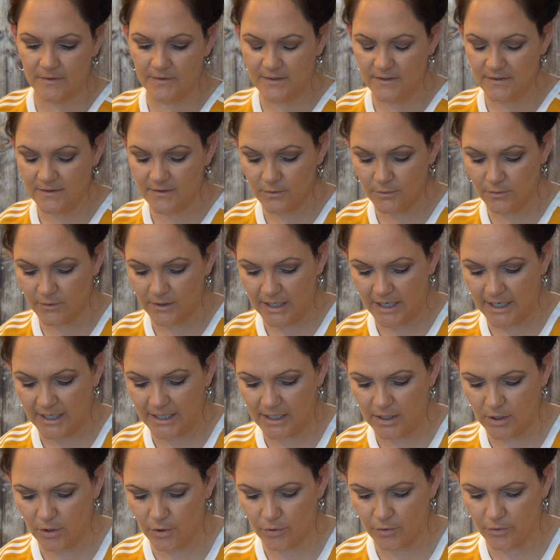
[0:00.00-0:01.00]
This little guy
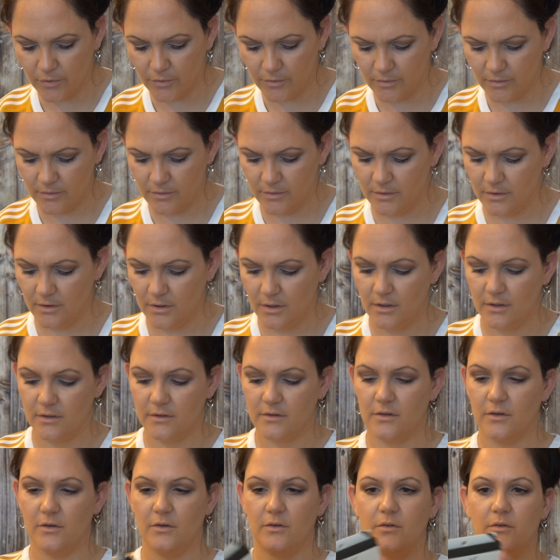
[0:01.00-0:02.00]
here.
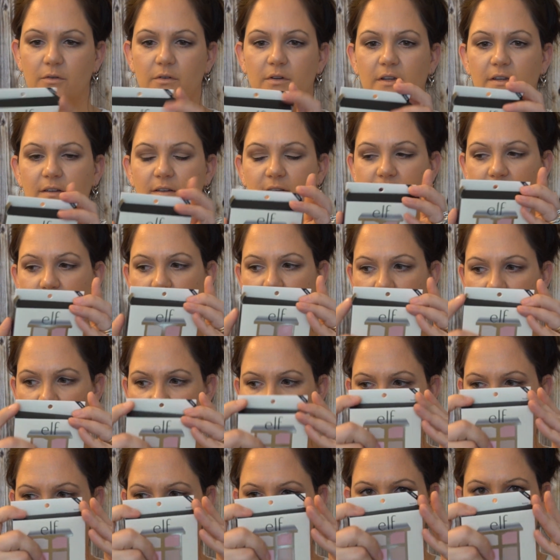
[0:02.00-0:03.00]
So this
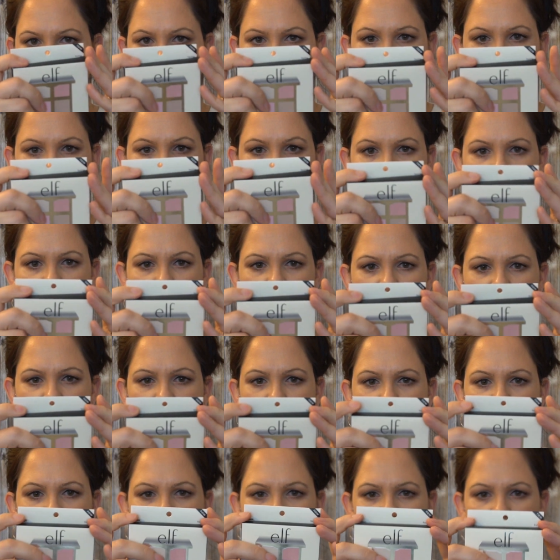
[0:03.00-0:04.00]
thing is
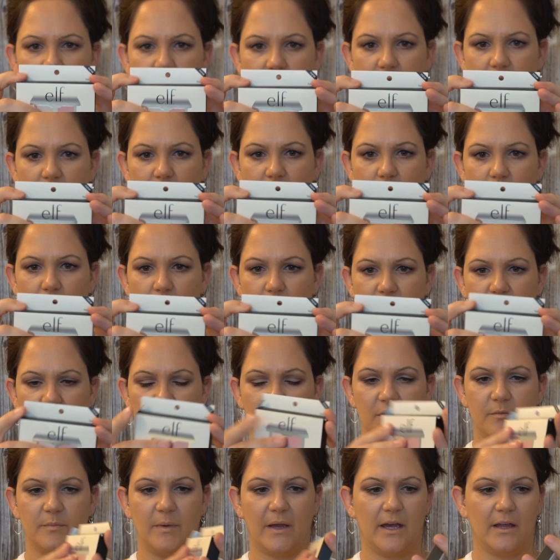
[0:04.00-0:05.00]
wonderful. So it's a total
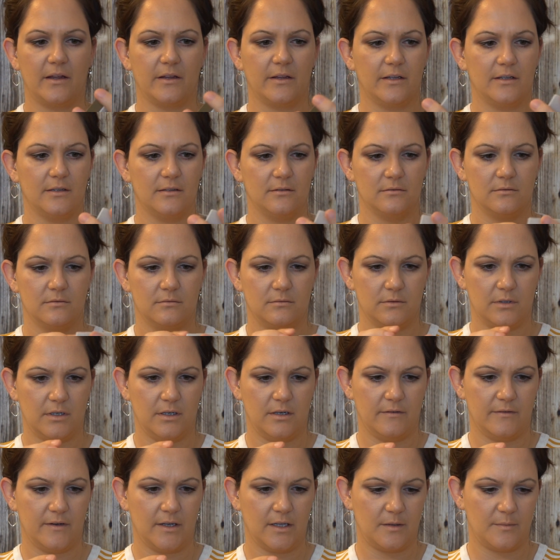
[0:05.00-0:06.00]
face palette,
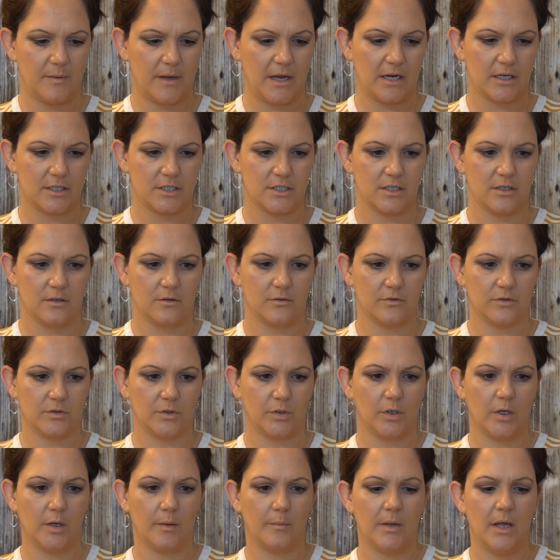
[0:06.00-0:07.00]
and I've got the packaging all
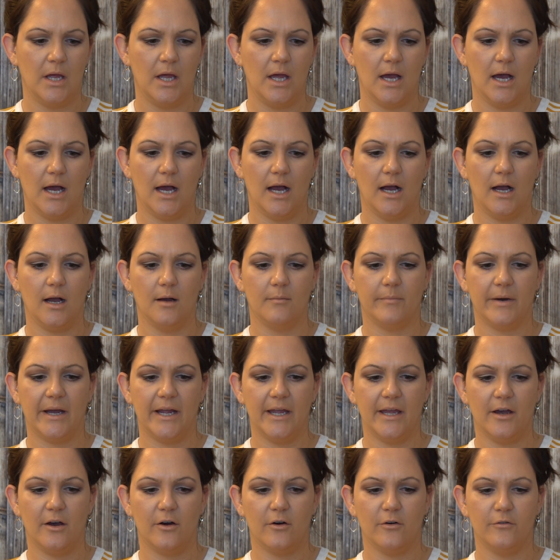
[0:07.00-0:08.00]
screwed up.
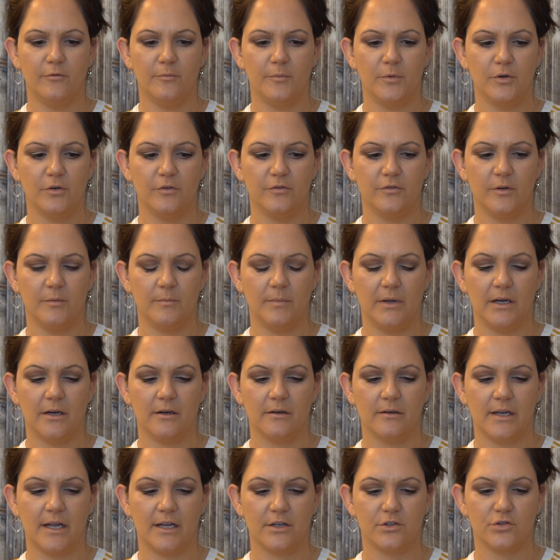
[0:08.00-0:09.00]
By e.l.f. Beautifully
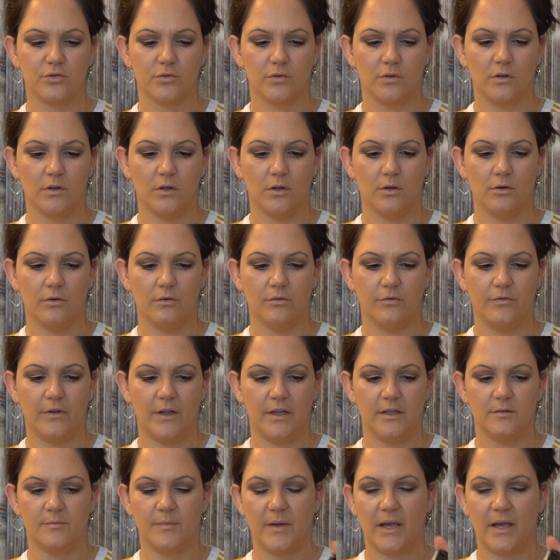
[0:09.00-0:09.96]
Bare Natural Glow Face